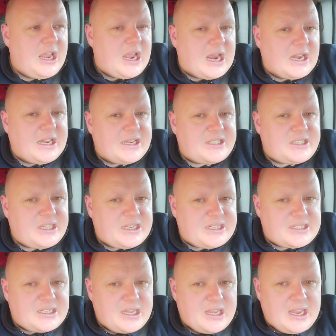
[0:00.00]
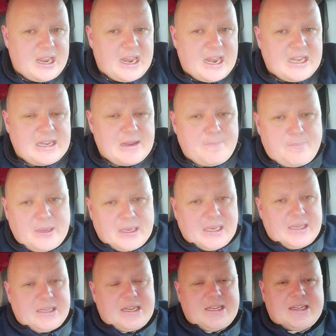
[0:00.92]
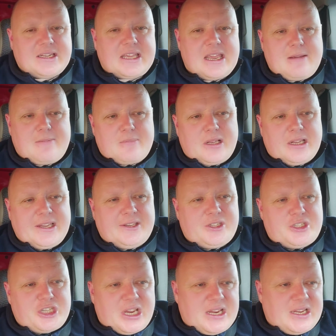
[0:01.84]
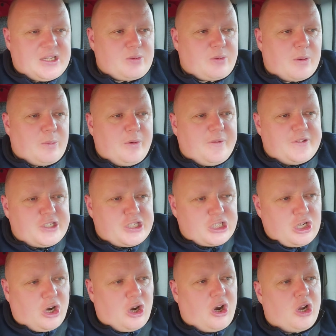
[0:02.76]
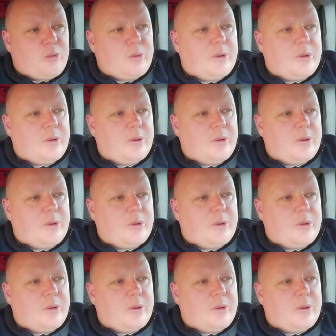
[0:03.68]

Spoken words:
and it's this inability to keep clean sheets when we've scored,